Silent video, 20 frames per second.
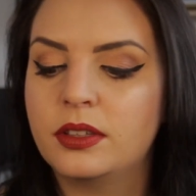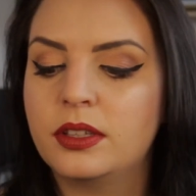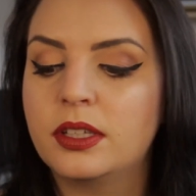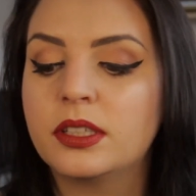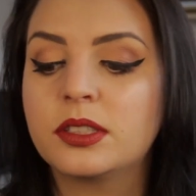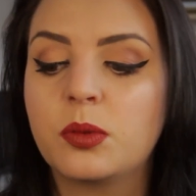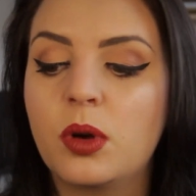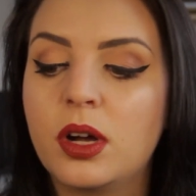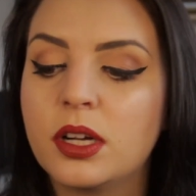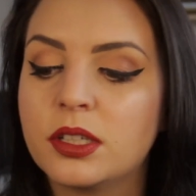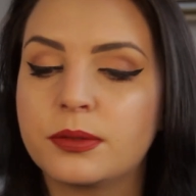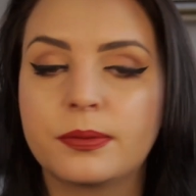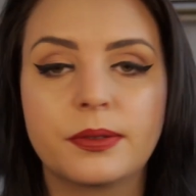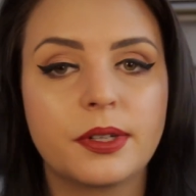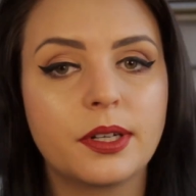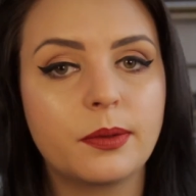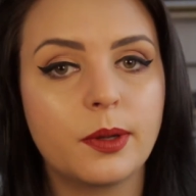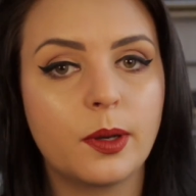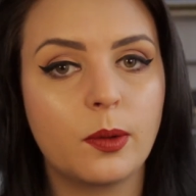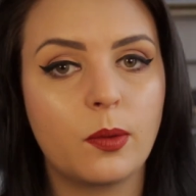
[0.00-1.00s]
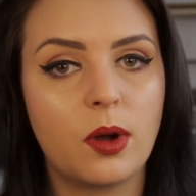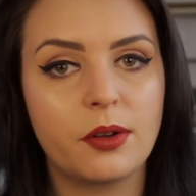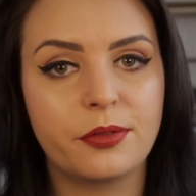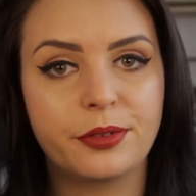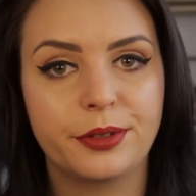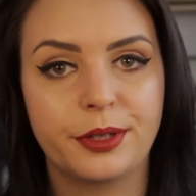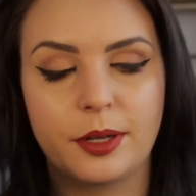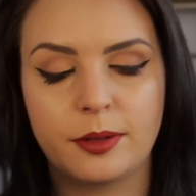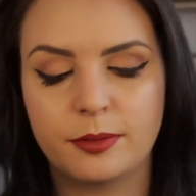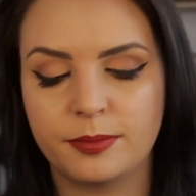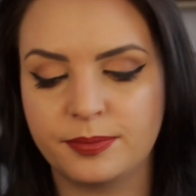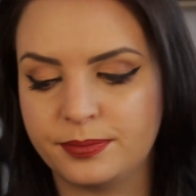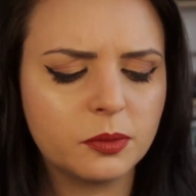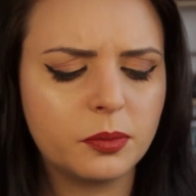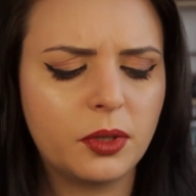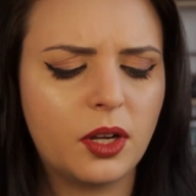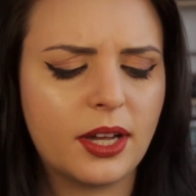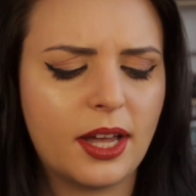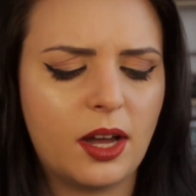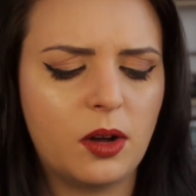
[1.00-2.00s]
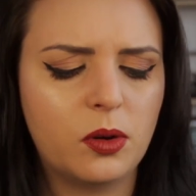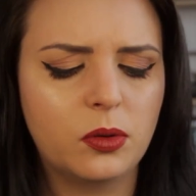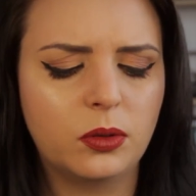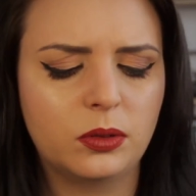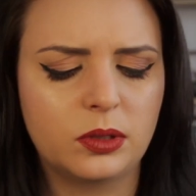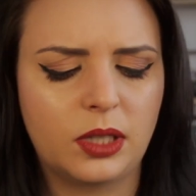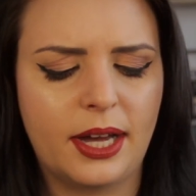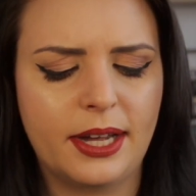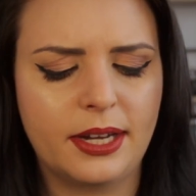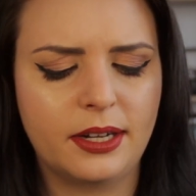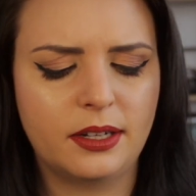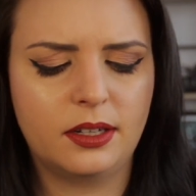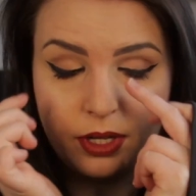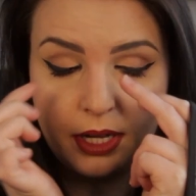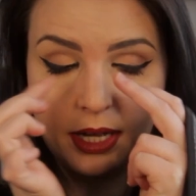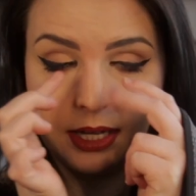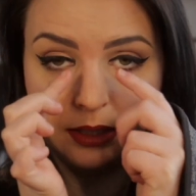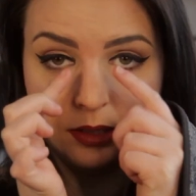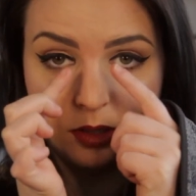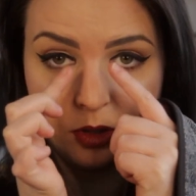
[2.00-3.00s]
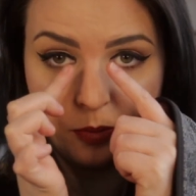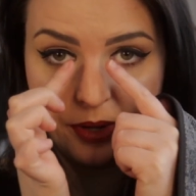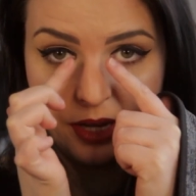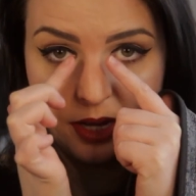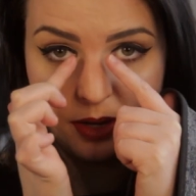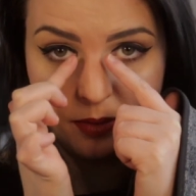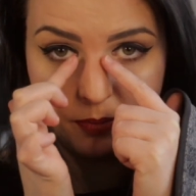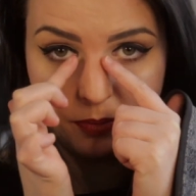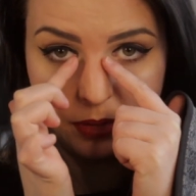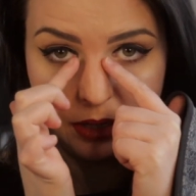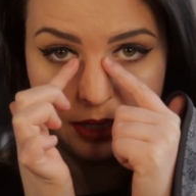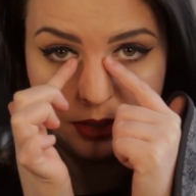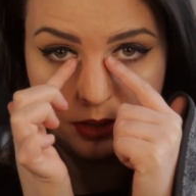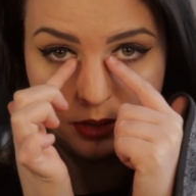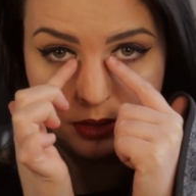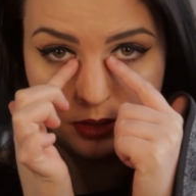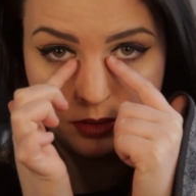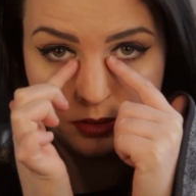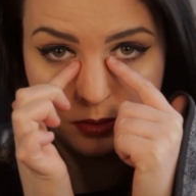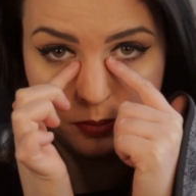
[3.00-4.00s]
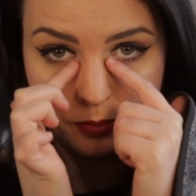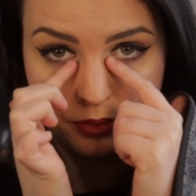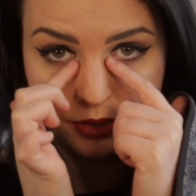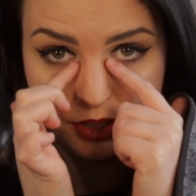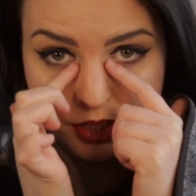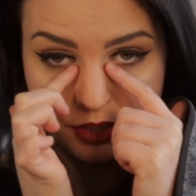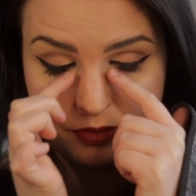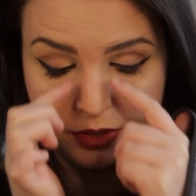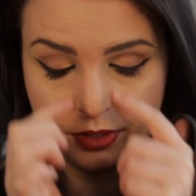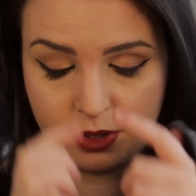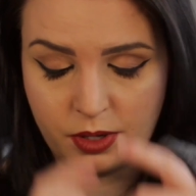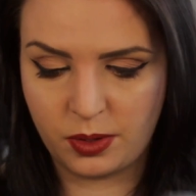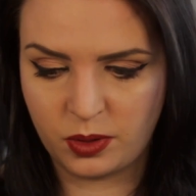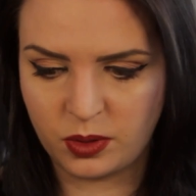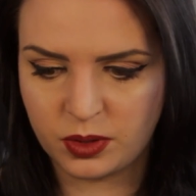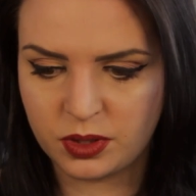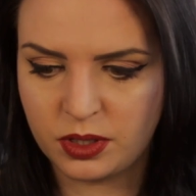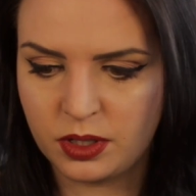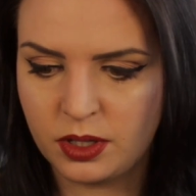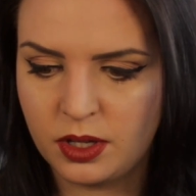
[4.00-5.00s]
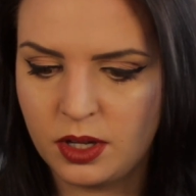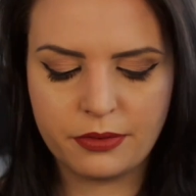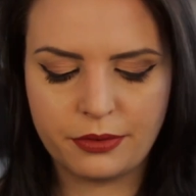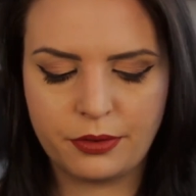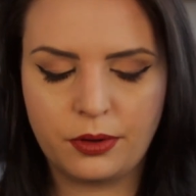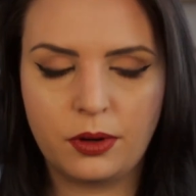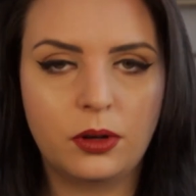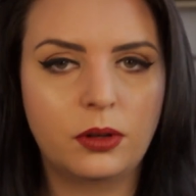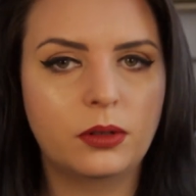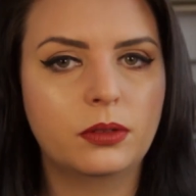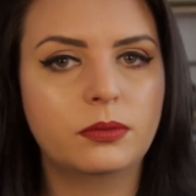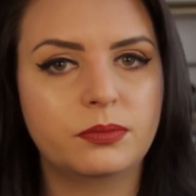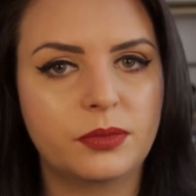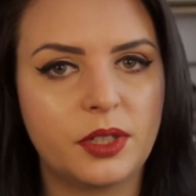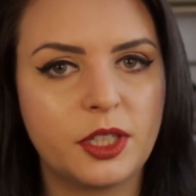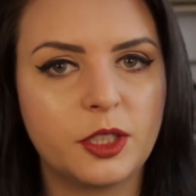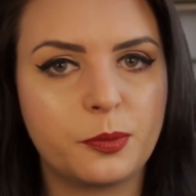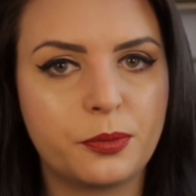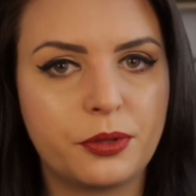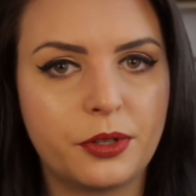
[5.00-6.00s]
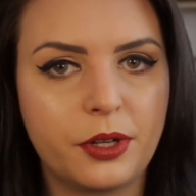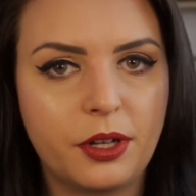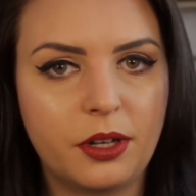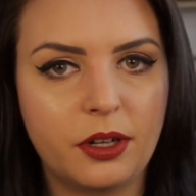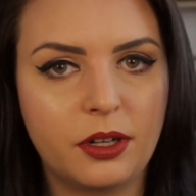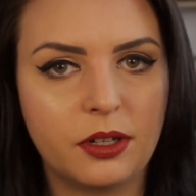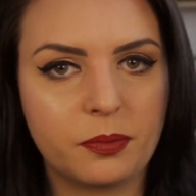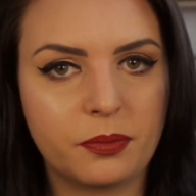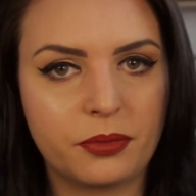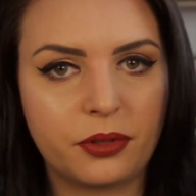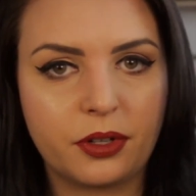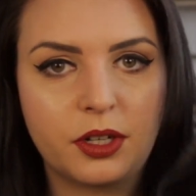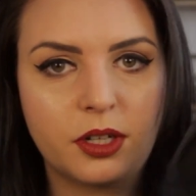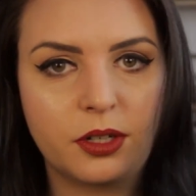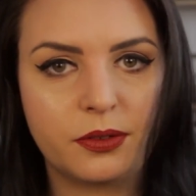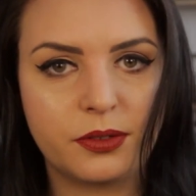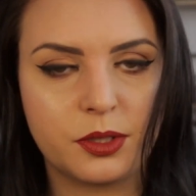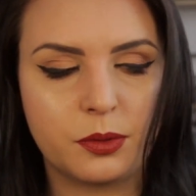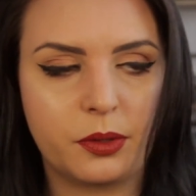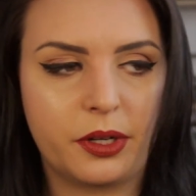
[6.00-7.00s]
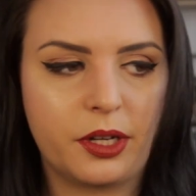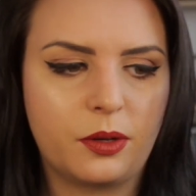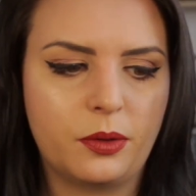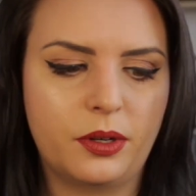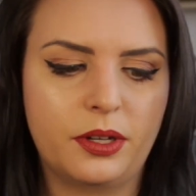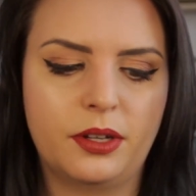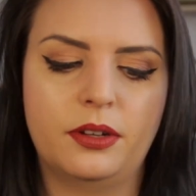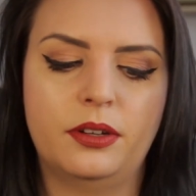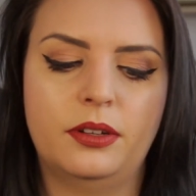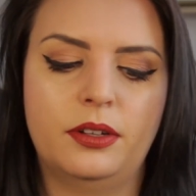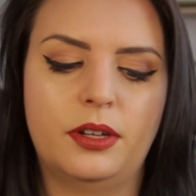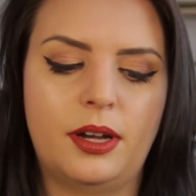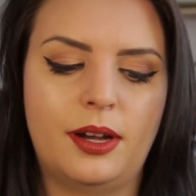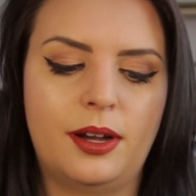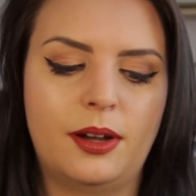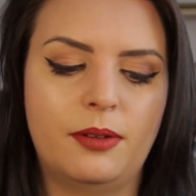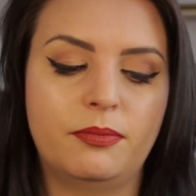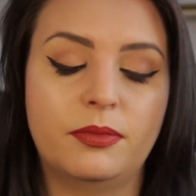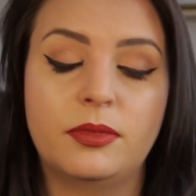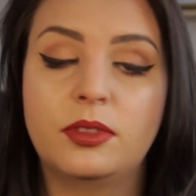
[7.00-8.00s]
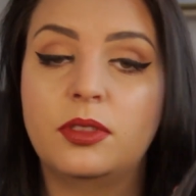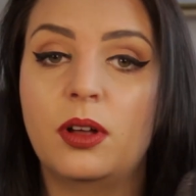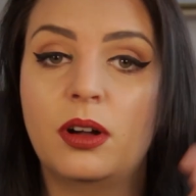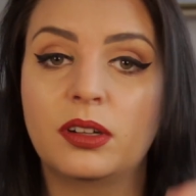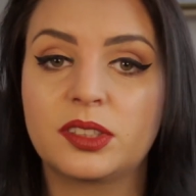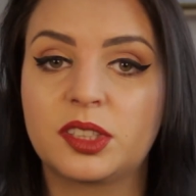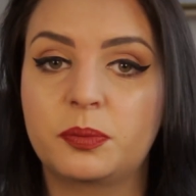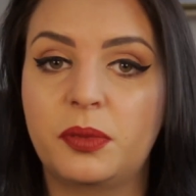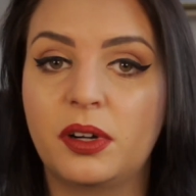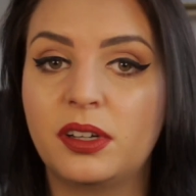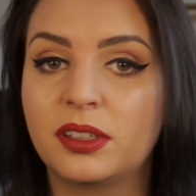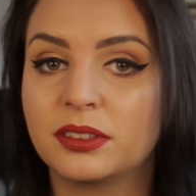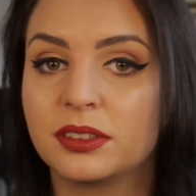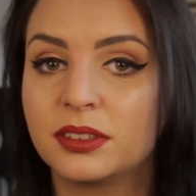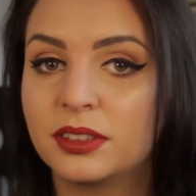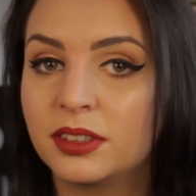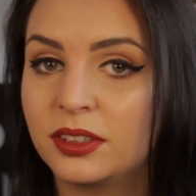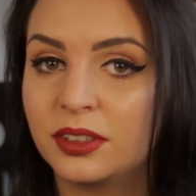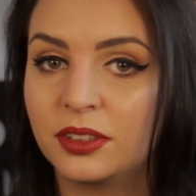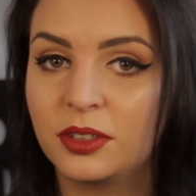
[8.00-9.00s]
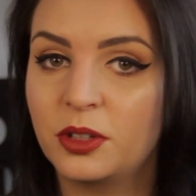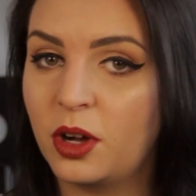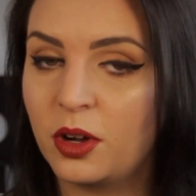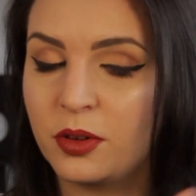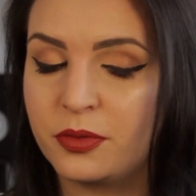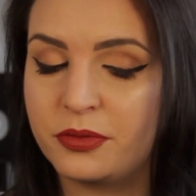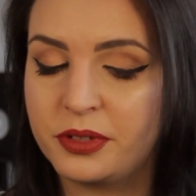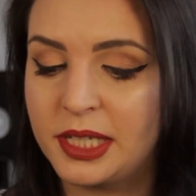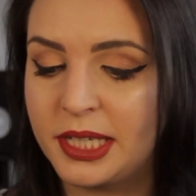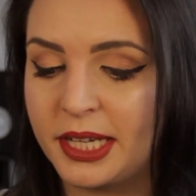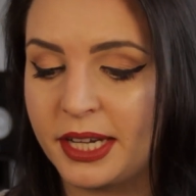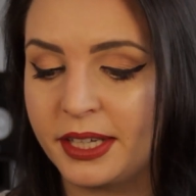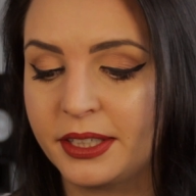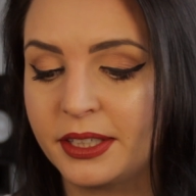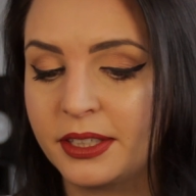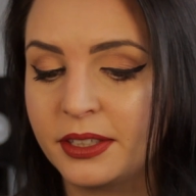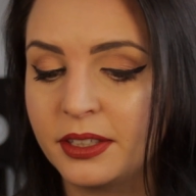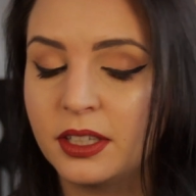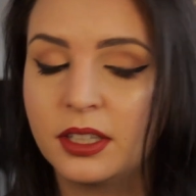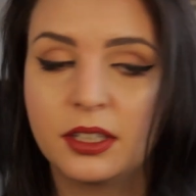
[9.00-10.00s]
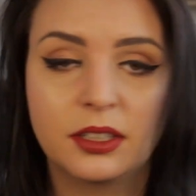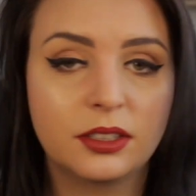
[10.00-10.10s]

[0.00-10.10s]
This works really, really well for that. It doesn't block out all light. You get a little bit by the bridge of your nose. But overall, it's pretty good. Pretty good for 20 quid. Not spun, not affiliated.